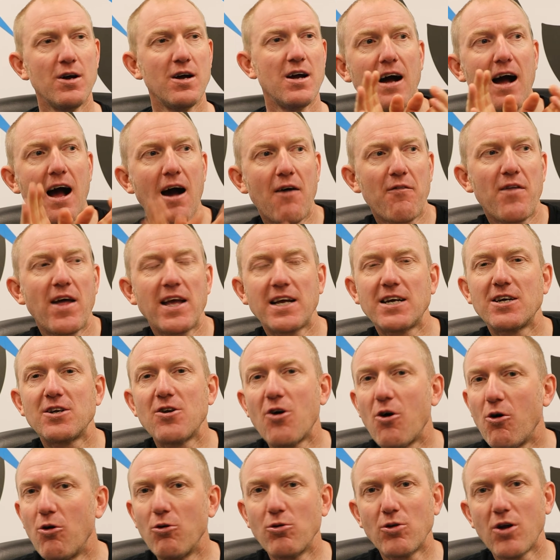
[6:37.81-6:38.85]
how they can
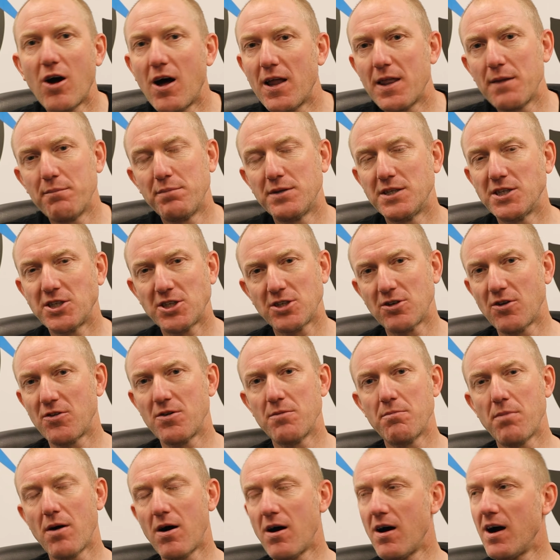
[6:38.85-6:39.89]
hold like the position on the
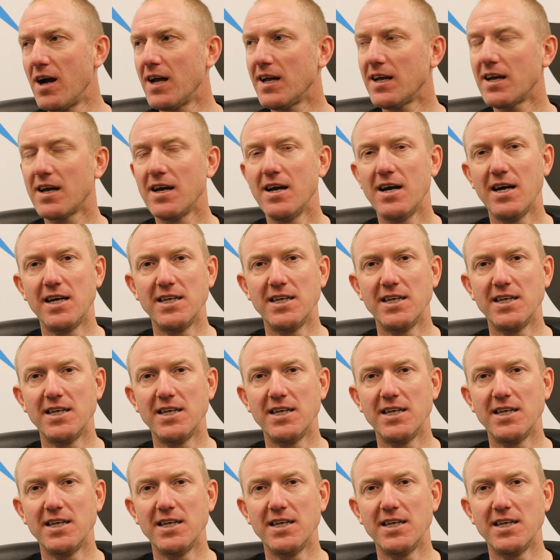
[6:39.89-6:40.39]
bike.